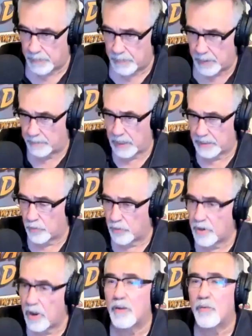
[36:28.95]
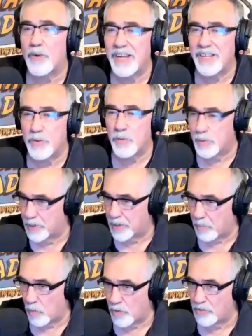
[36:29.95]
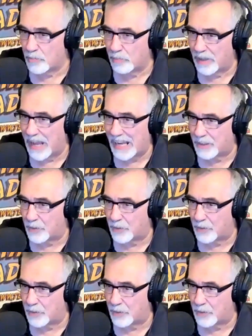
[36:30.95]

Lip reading: And if like during Halloween you want to put up orange and black,